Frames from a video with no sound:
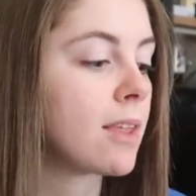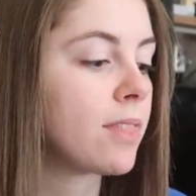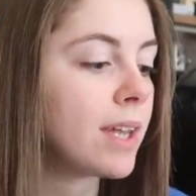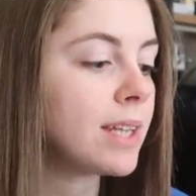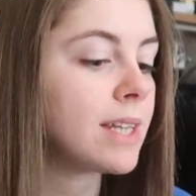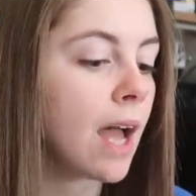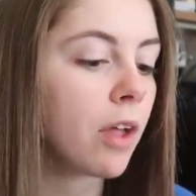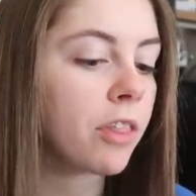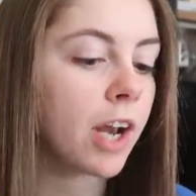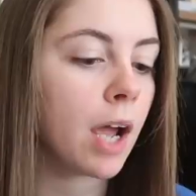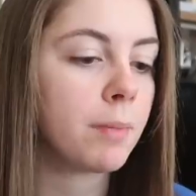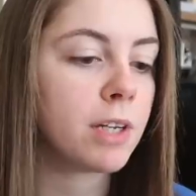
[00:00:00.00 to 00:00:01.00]
I think now
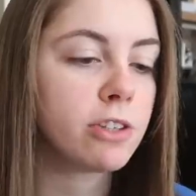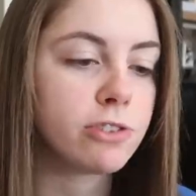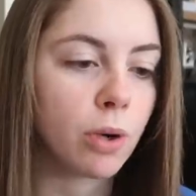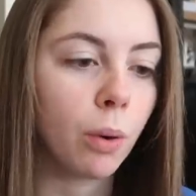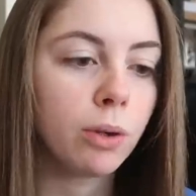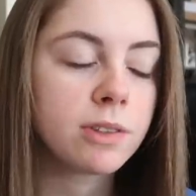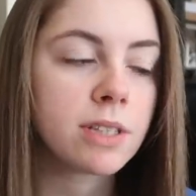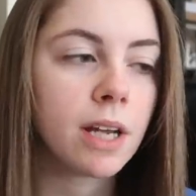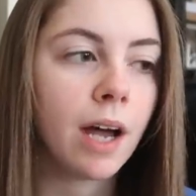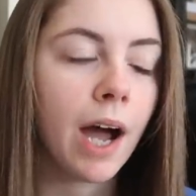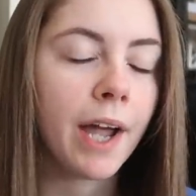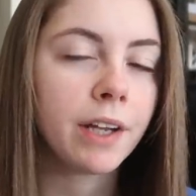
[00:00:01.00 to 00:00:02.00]
that I'm an adult,
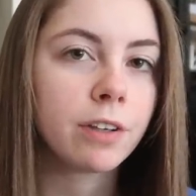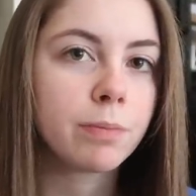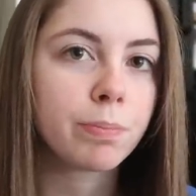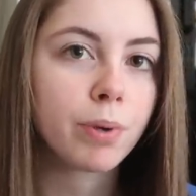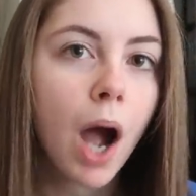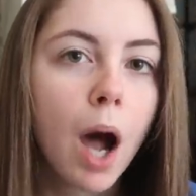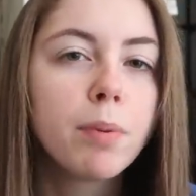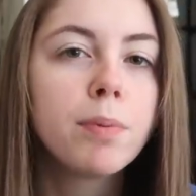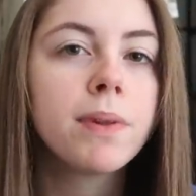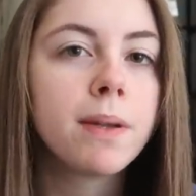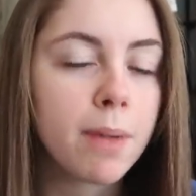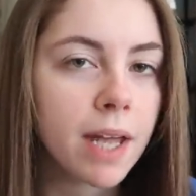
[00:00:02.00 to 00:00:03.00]
I could
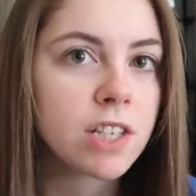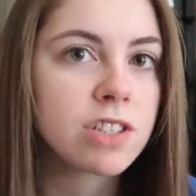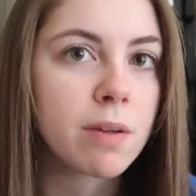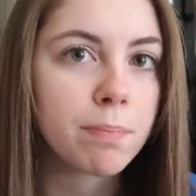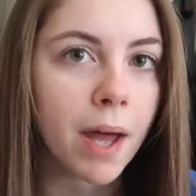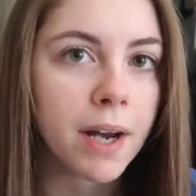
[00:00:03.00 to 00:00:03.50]
probably manage it